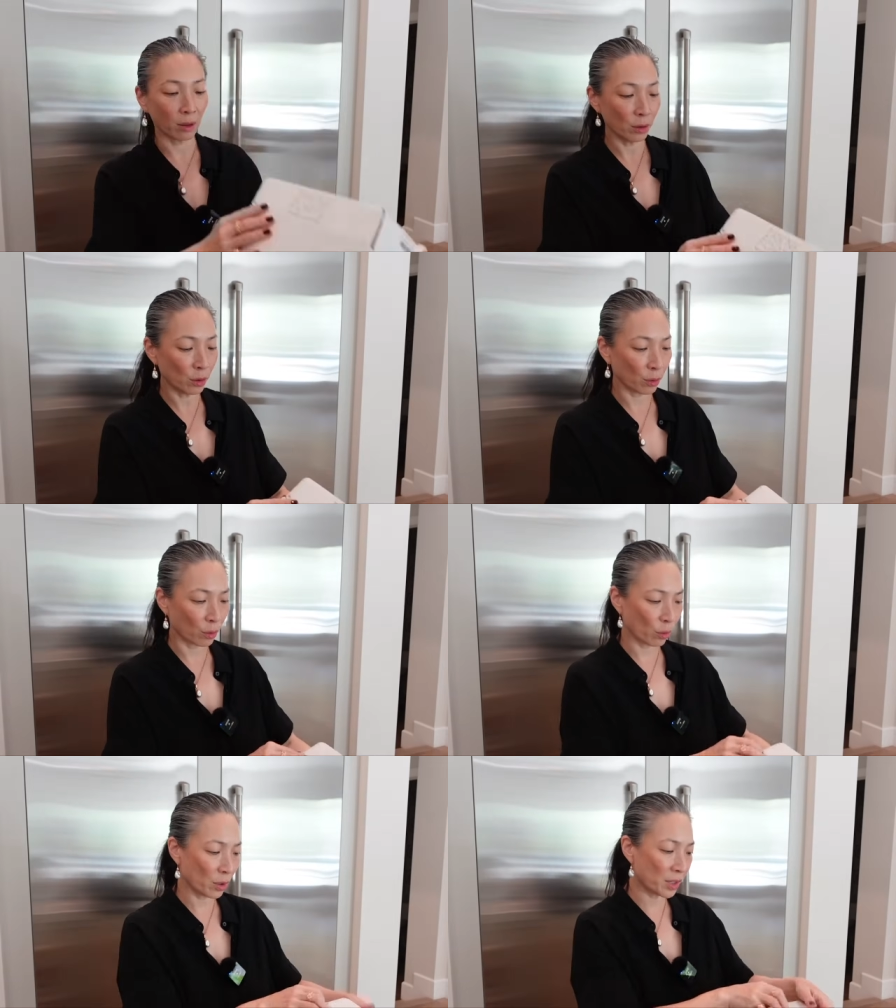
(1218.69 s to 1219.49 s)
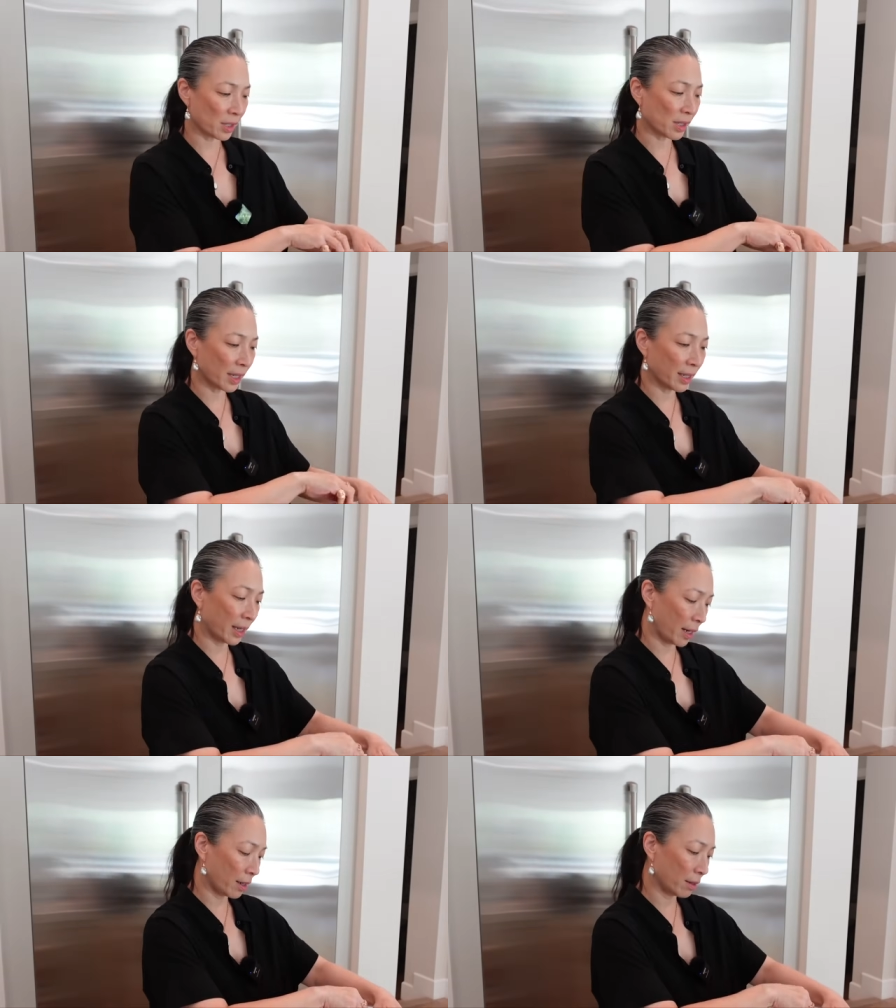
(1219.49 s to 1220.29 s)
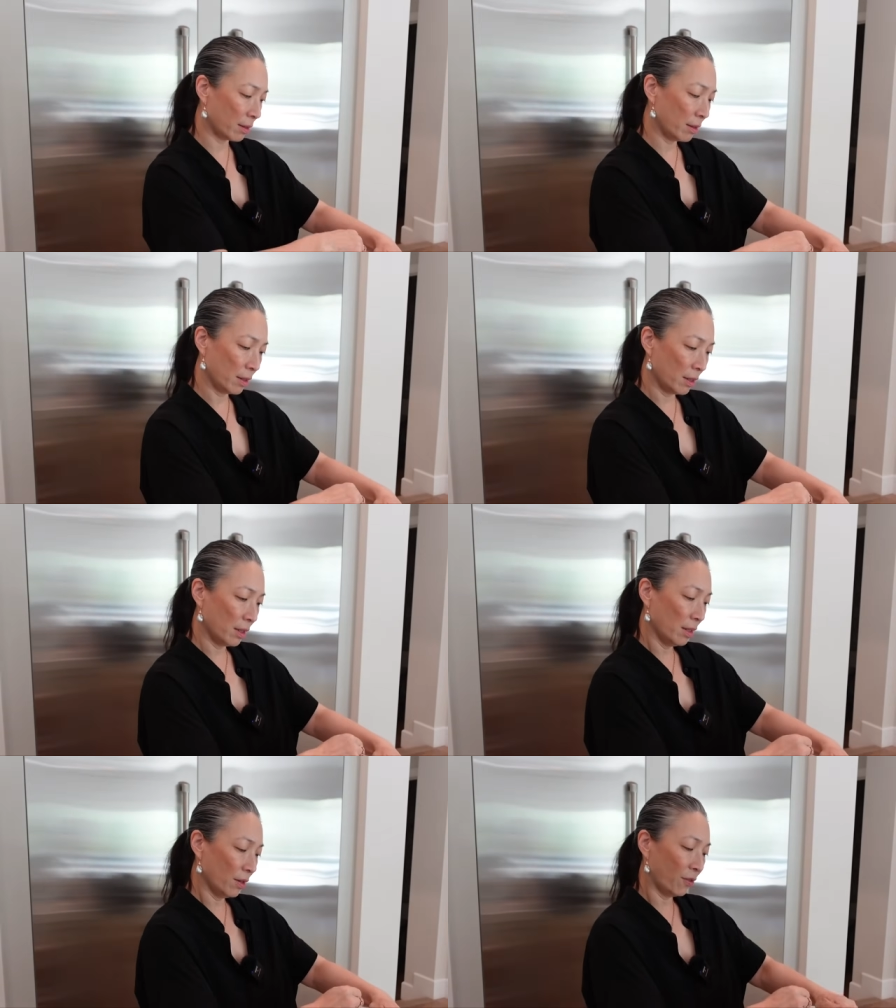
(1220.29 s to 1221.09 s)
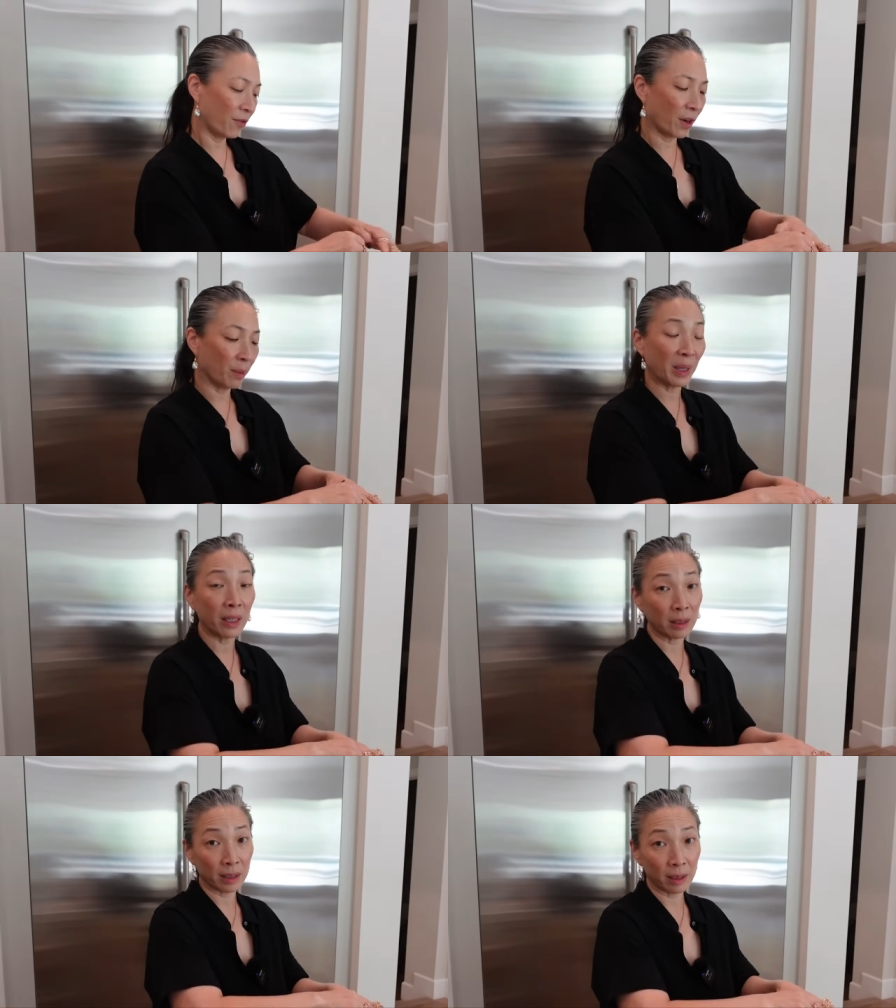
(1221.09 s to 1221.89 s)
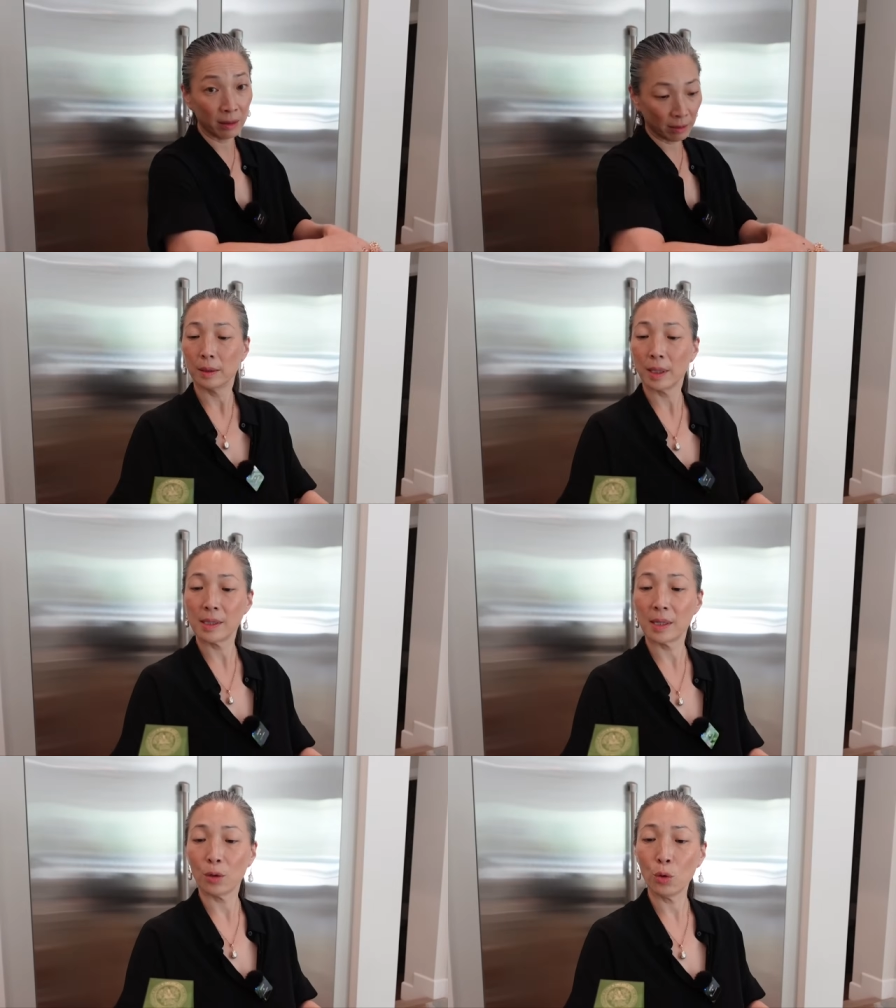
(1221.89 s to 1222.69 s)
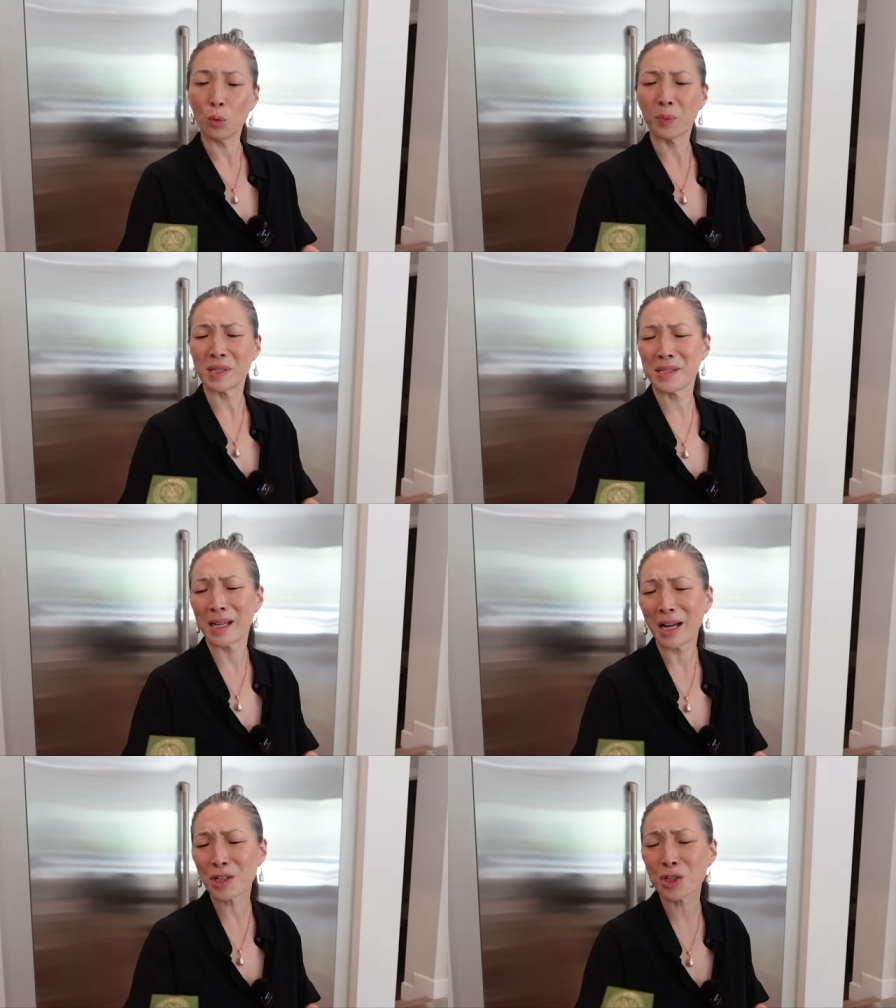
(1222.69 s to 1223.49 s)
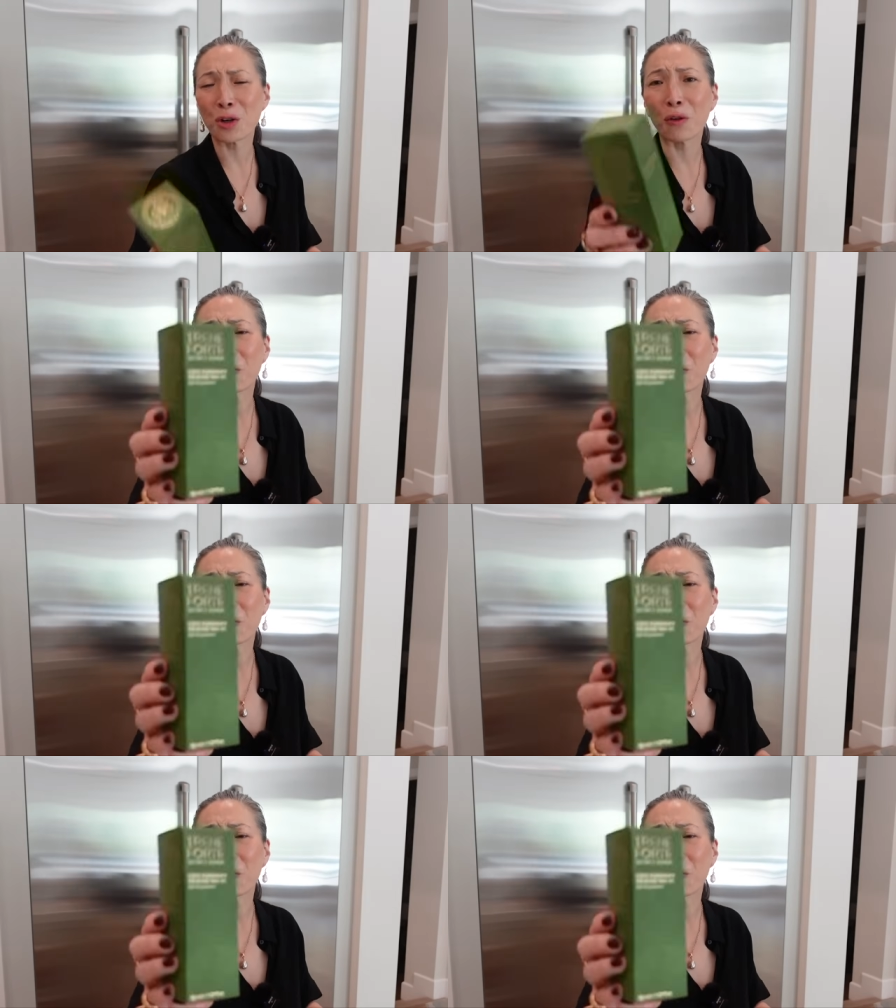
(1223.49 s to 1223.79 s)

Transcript: Oh, gorgeous skincare from Italy. Let's see. Ooh, pistachio